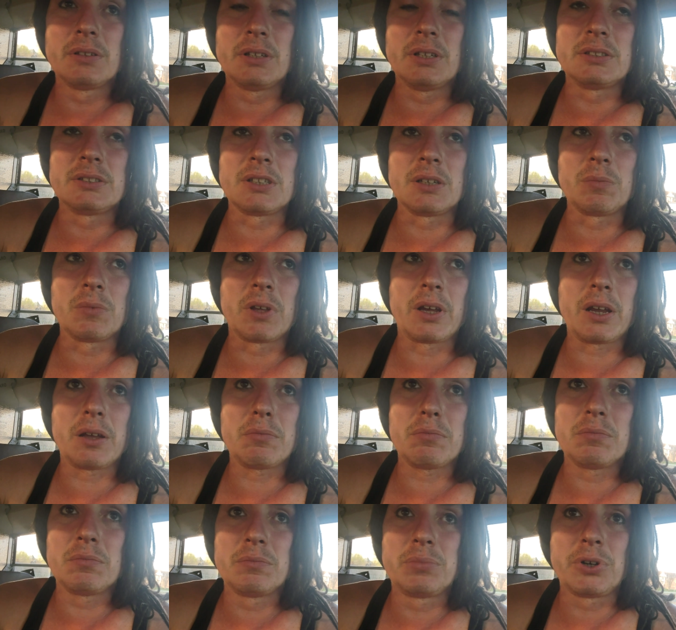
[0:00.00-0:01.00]
it seemed
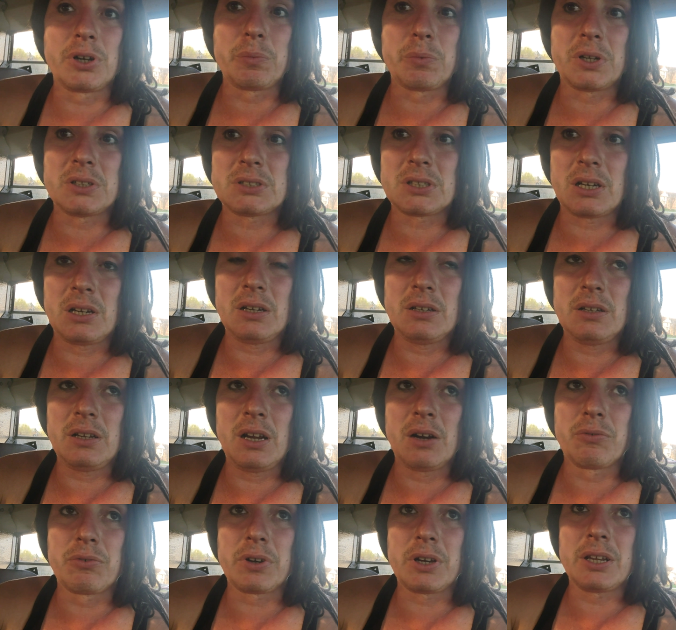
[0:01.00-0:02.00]
like pretty much
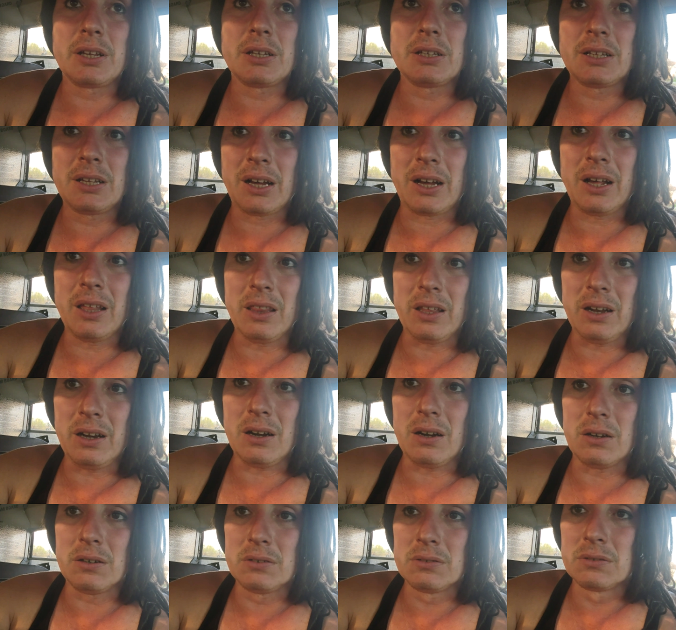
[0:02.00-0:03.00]
every guy
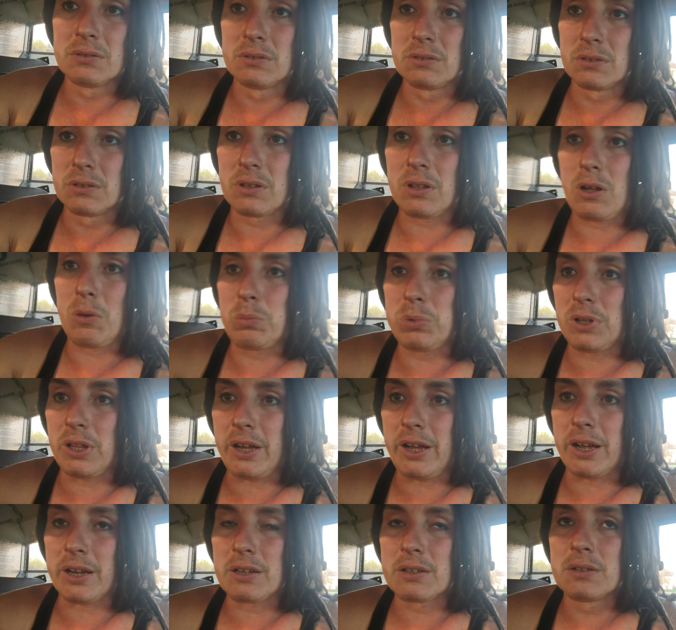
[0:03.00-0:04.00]
there, all
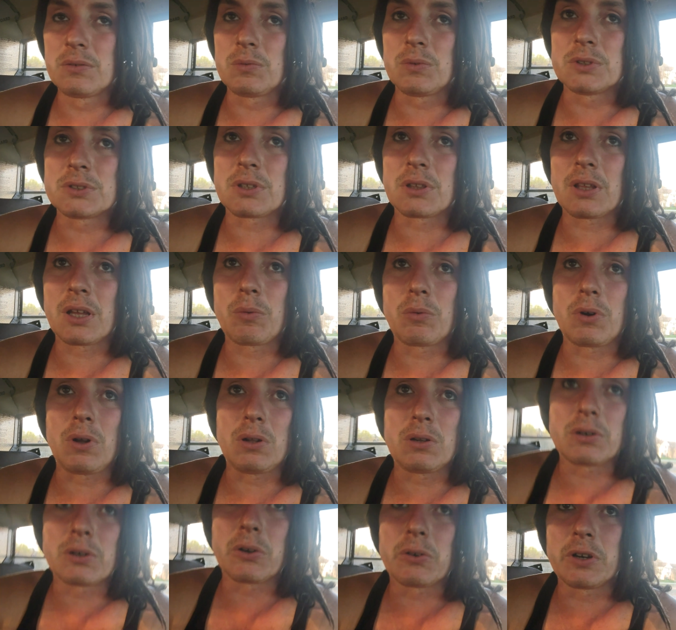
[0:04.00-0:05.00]
black, was they were
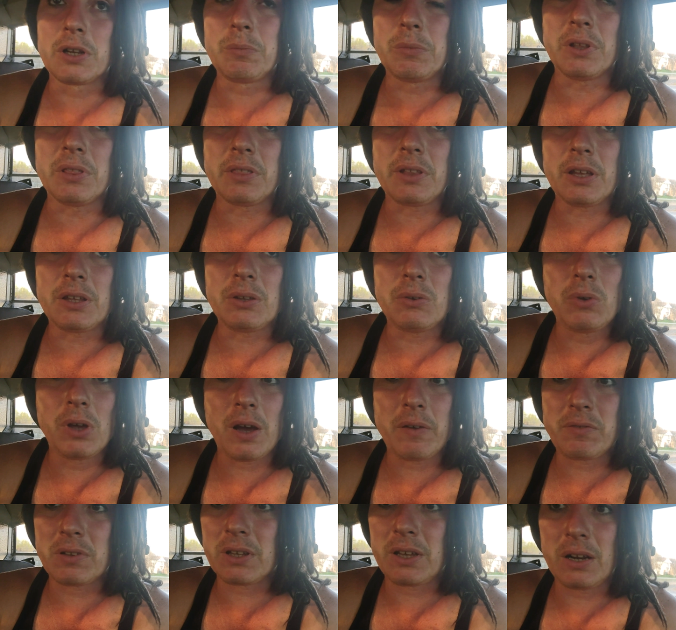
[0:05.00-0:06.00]
all in agreement that you
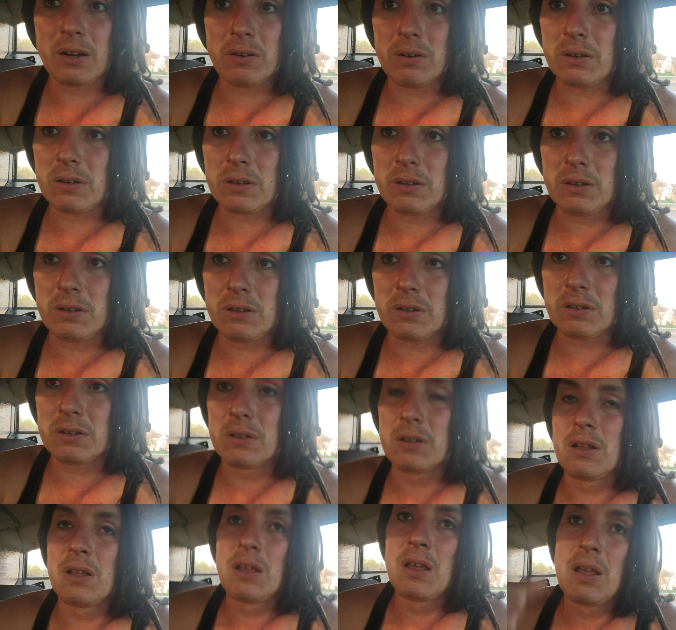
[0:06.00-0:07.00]
have to carry a gun.
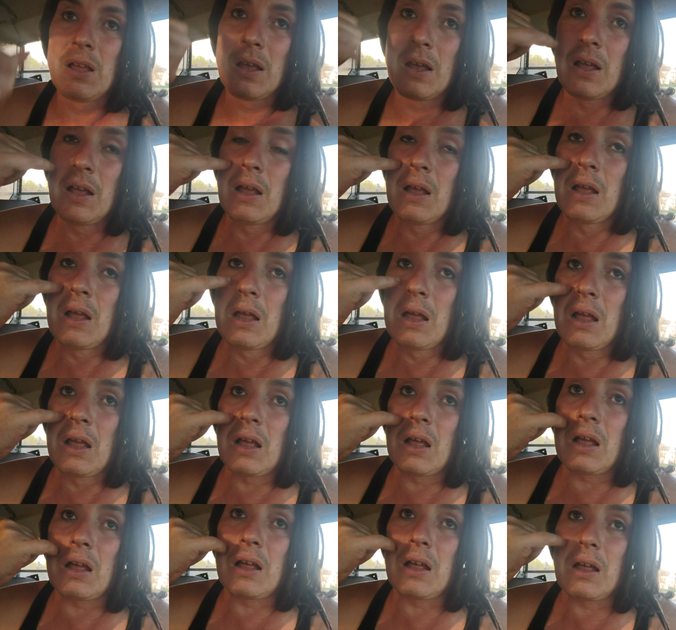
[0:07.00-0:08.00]

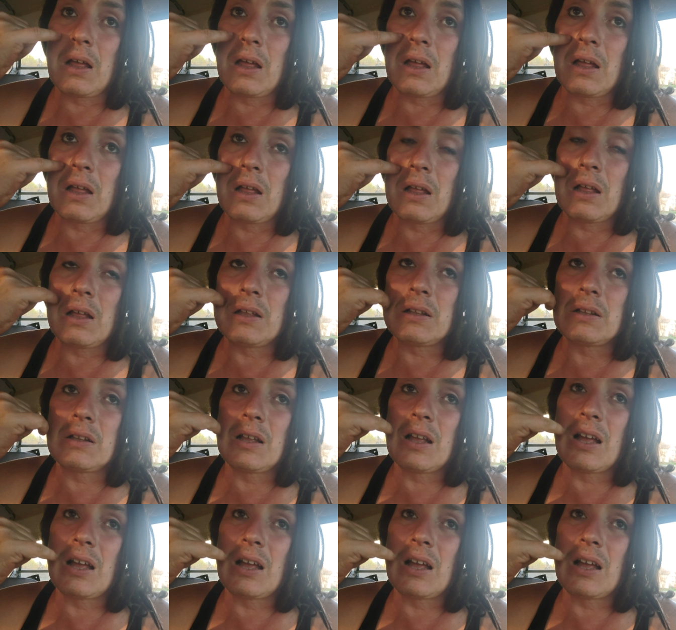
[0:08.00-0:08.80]
Uh,